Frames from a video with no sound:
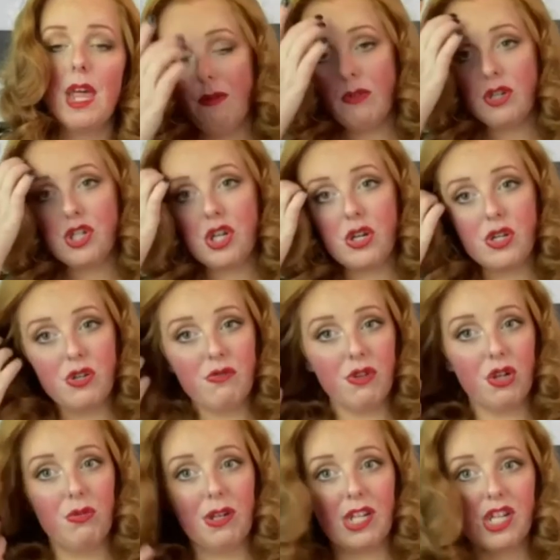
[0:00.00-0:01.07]
We'll show you real
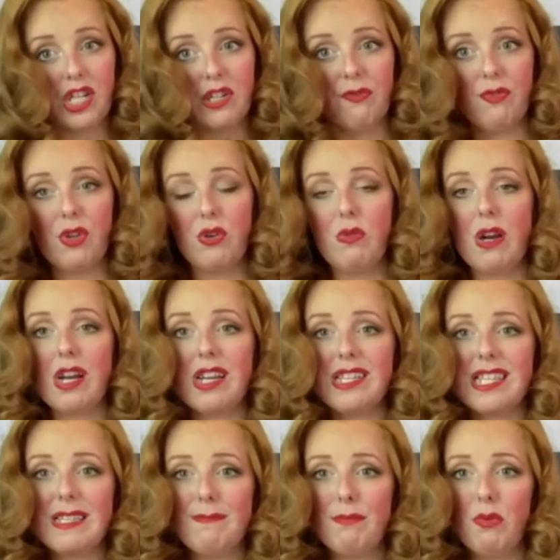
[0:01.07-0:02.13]
quick just a few
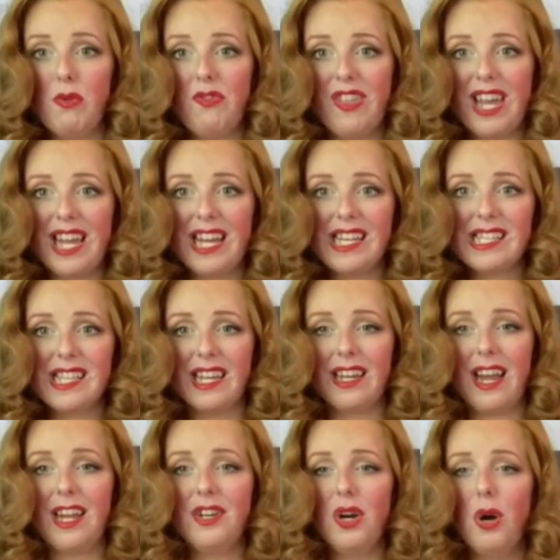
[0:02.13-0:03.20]
simple things. Like
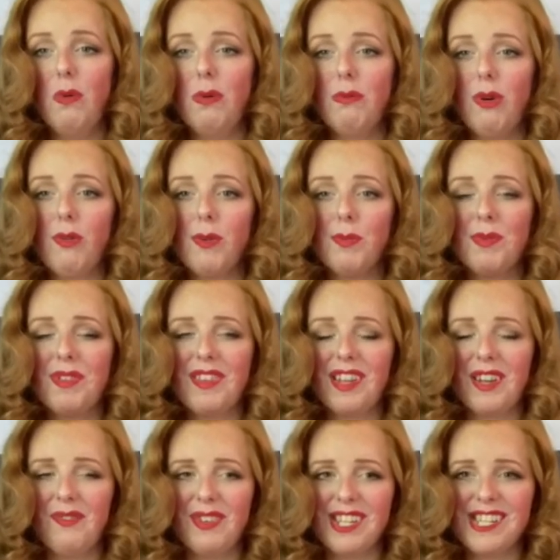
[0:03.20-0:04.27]
I know when most people think
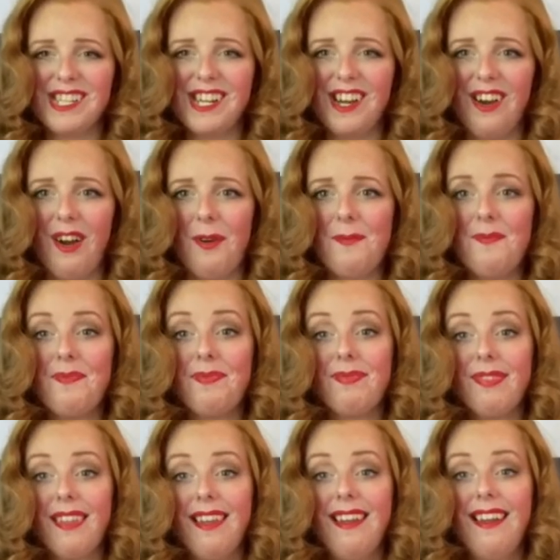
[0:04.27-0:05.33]
of vintage hair,
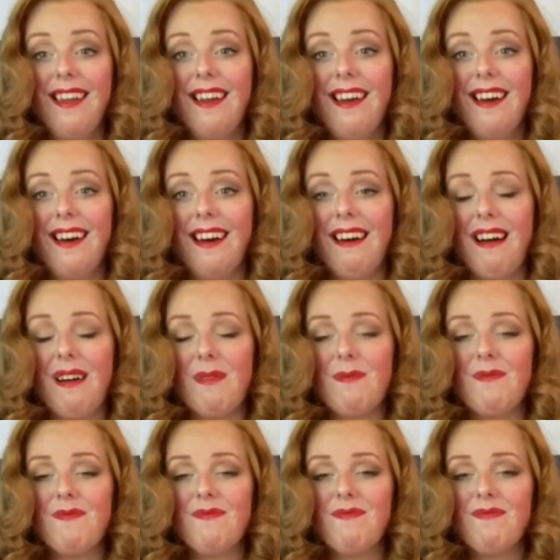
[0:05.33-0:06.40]

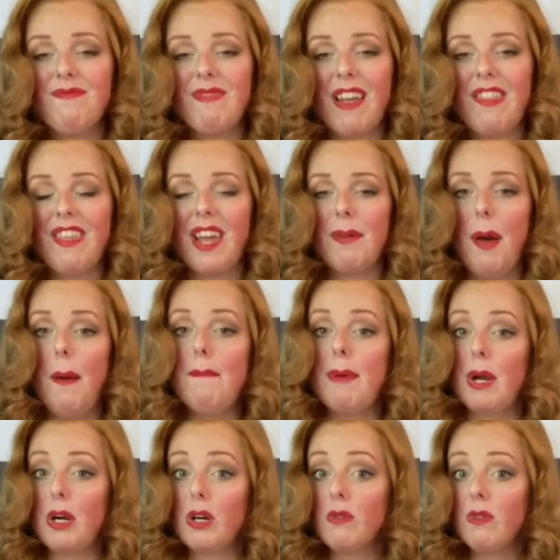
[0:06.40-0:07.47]
um, they think about
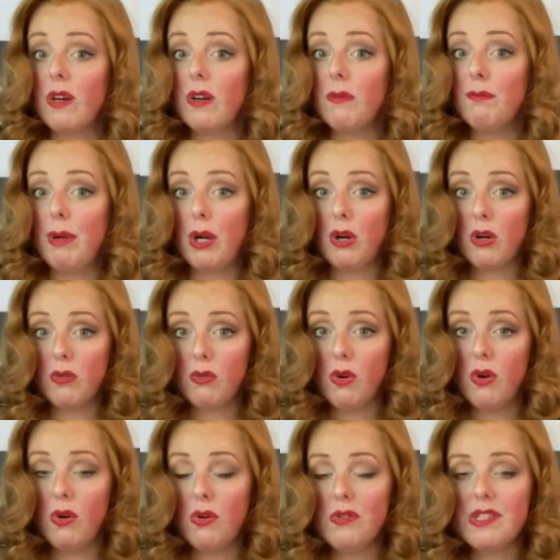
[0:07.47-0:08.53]
barrel, barrel
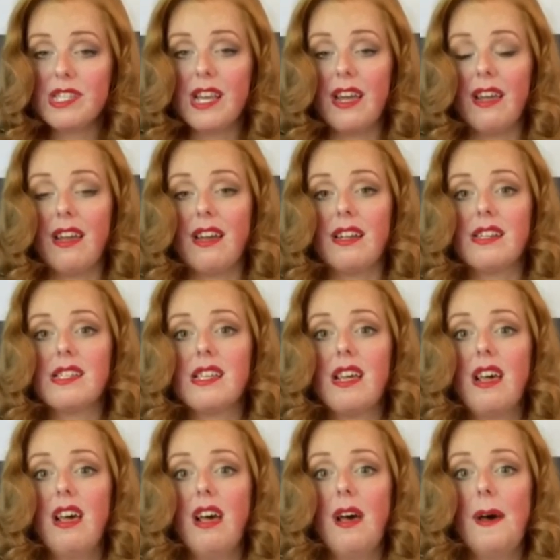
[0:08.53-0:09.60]
rolls and
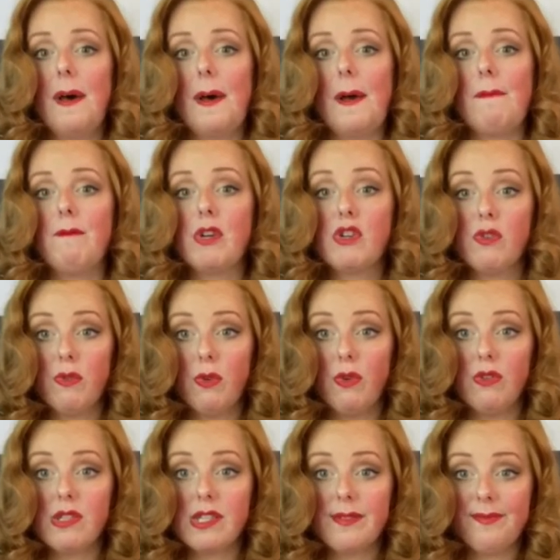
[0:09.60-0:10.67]
um, victory
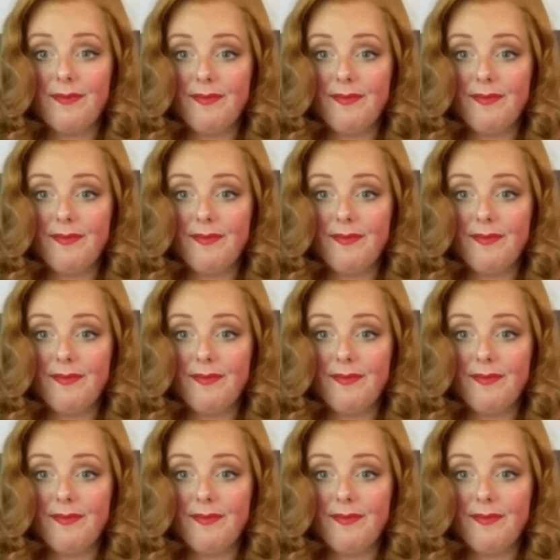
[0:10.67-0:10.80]
rolls